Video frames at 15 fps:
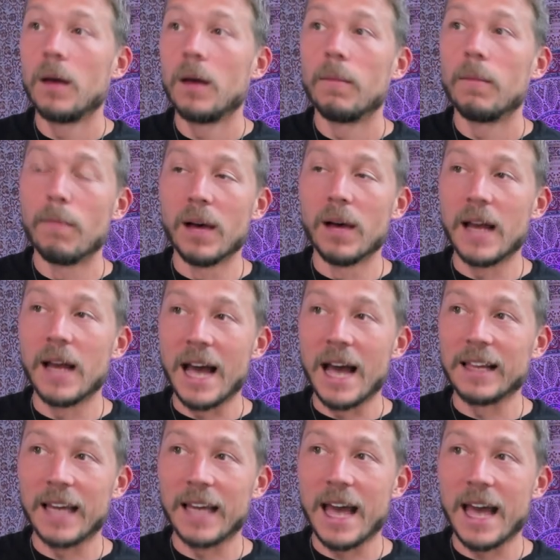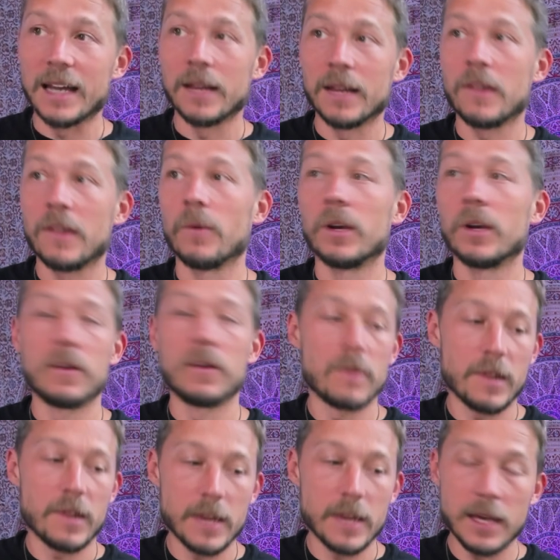But I like adding it, so we're going to do
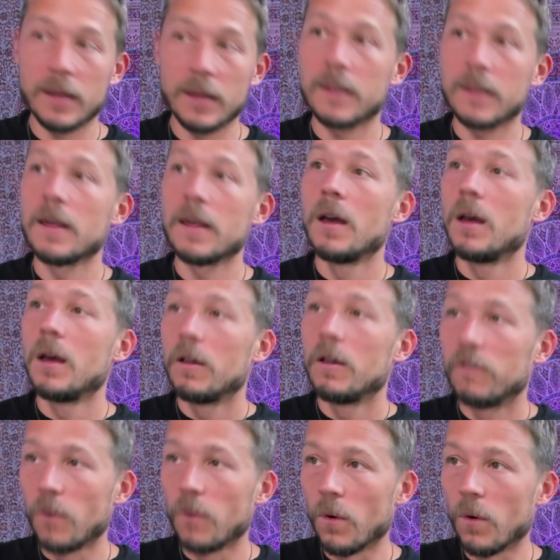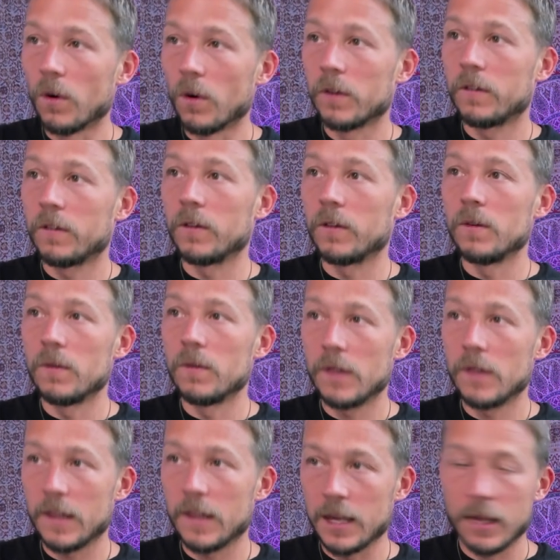6, 4, 2,
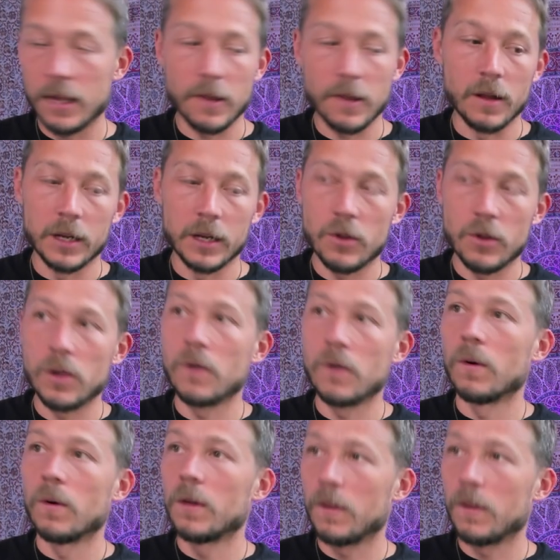6, all in a G chord.